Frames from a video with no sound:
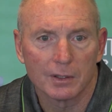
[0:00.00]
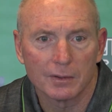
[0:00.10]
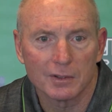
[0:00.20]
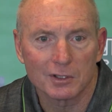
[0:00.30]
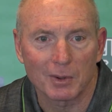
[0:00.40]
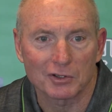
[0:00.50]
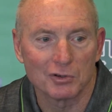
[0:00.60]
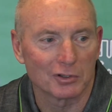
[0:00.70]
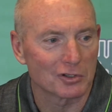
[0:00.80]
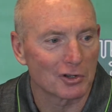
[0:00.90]
He's about
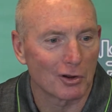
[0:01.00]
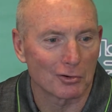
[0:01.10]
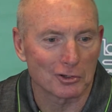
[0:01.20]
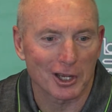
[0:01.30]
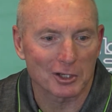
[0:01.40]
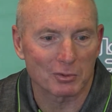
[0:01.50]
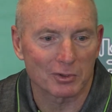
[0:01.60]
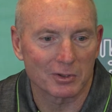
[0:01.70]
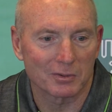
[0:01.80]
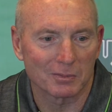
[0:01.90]
two inches taller than
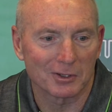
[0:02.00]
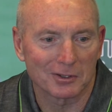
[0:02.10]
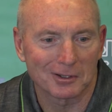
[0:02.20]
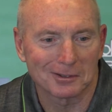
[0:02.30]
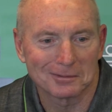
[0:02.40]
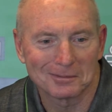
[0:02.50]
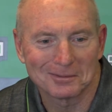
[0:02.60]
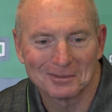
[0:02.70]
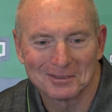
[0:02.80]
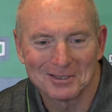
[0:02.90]
Jasperse, but uh,
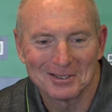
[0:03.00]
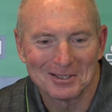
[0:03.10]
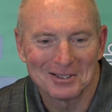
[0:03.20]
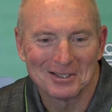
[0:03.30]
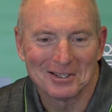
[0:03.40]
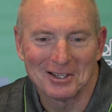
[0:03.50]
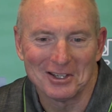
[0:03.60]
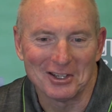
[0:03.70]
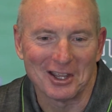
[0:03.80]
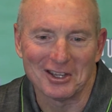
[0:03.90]

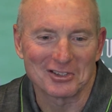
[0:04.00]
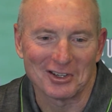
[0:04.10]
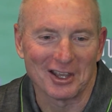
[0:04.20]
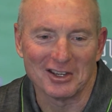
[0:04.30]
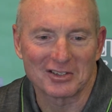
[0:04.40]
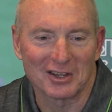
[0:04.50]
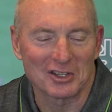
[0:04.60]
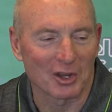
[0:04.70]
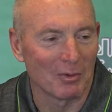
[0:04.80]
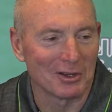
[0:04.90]
yeah, he's he's
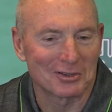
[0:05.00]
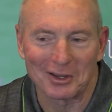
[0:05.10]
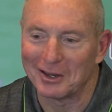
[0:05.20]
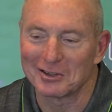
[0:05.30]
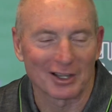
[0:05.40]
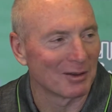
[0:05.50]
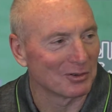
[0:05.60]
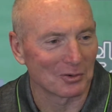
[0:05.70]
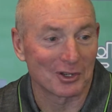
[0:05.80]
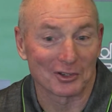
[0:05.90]
he's, he's and he's a lot.
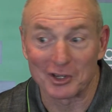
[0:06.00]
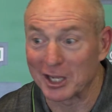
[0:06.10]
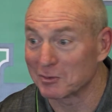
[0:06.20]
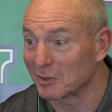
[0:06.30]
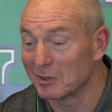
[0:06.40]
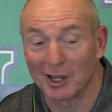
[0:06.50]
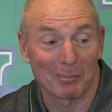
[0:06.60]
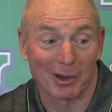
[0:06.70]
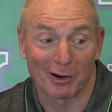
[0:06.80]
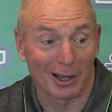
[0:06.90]
Don't tell Jasper. He's a
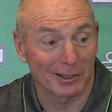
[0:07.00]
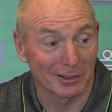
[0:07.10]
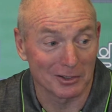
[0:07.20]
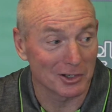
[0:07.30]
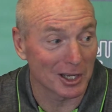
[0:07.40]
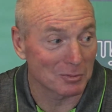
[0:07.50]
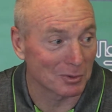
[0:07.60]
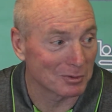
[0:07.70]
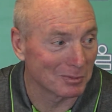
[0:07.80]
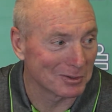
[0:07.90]
lot better athlete than
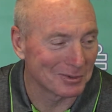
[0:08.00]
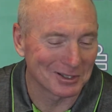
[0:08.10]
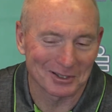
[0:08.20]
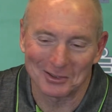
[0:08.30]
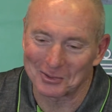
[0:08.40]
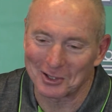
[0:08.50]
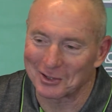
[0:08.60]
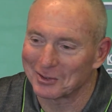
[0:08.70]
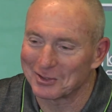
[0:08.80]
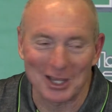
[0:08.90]
Jasperse, but uh, don't tell
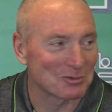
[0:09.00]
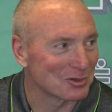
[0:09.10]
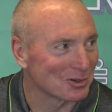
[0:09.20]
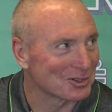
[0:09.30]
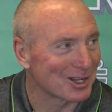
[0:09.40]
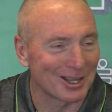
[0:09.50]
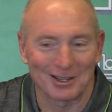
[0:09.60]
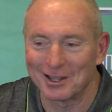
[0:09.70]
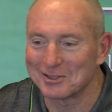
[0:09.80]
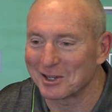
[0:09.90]
Jasperse on the
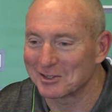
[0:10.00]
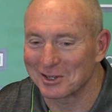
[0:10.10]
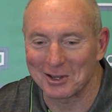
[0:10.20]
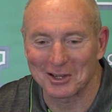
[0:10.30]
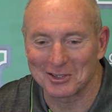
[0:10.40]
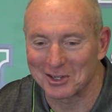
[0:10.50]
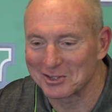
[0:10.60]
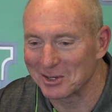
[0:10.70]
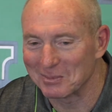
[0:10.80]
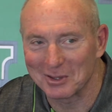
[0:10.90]
sidelines. I'd say, I'd say the
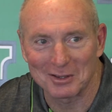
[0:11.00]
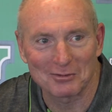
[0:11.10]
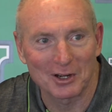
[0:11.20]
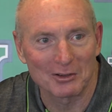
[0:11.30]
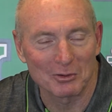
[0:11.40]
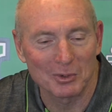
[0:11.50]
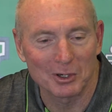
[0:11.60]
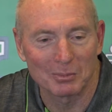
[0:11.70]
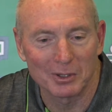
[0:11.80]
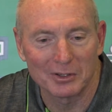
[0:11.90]
same thing in front of him
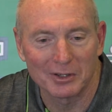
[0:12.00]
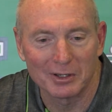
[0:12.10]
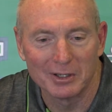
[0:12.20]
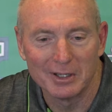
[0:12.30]
here, but uh,